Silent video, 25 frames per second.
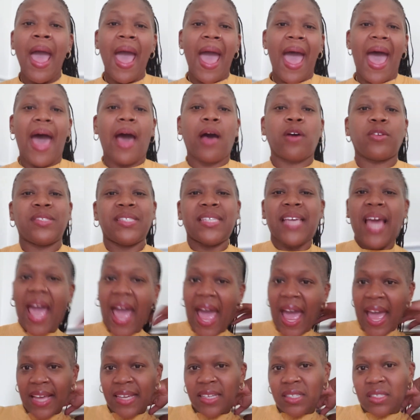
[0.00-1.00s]
how
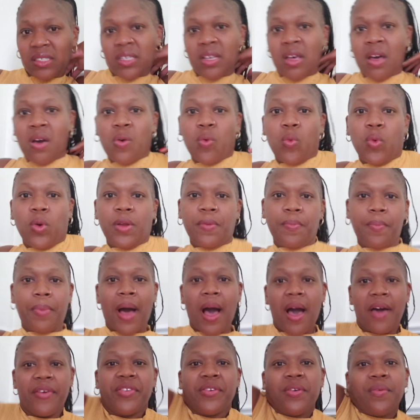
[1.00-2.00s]
tags would
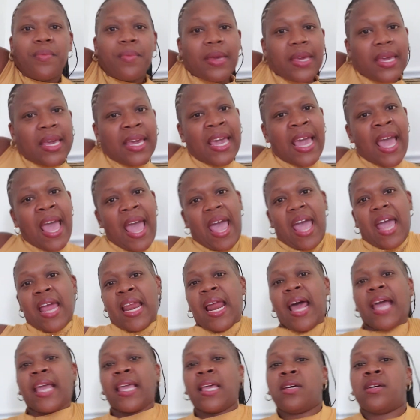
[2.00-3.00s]
bother me and
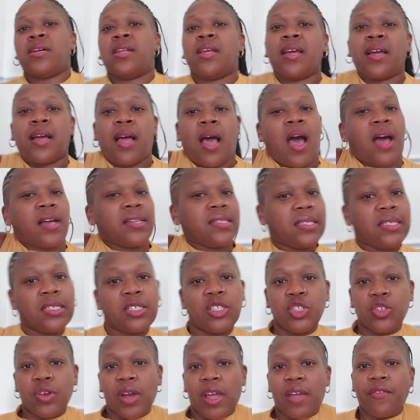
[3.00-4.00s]
I couldn't
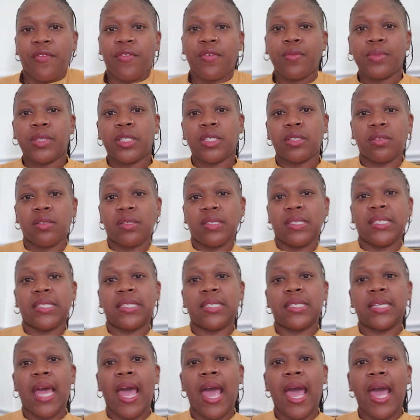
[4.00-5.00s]
concentrate from certain
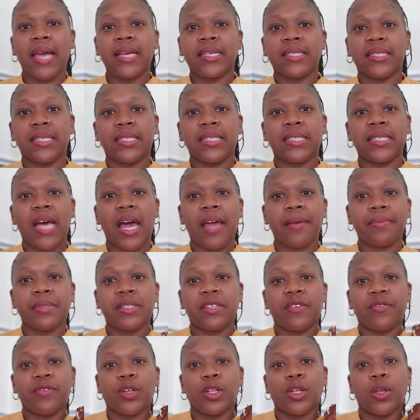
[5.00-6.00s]
tags and types
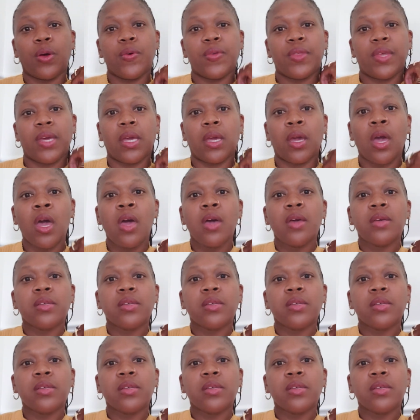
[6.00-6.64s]
of clothing.